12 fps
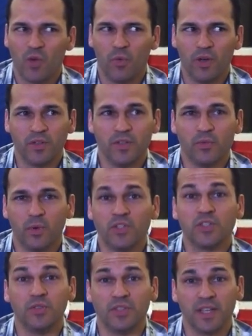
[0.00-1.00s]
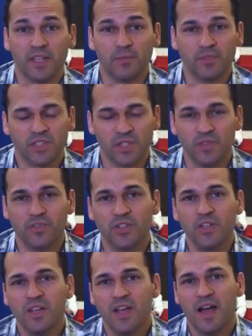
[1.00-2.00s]
One student get a
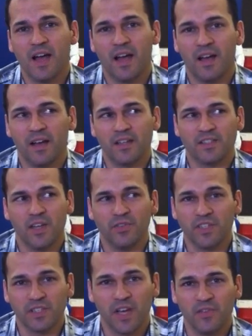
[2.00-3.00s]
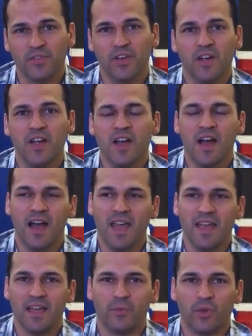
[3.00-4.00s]
silver, Stephanie Taifer,
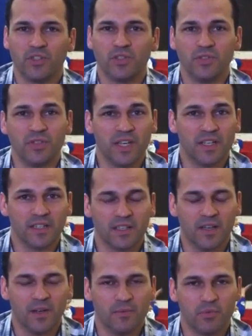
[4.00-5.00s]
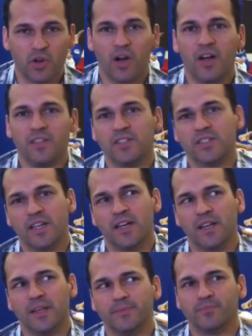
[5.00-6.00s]
and one student get a bronze.
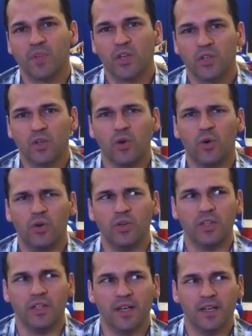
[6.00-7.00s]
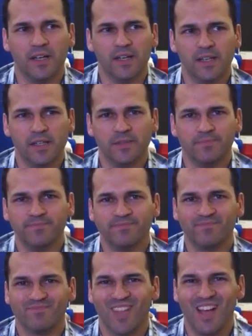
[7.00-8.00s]
Cole,
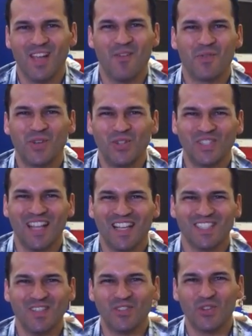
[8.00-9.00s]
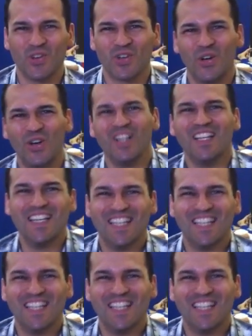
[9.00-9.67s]
I can't remember Cole's last name. Sorry, Cole.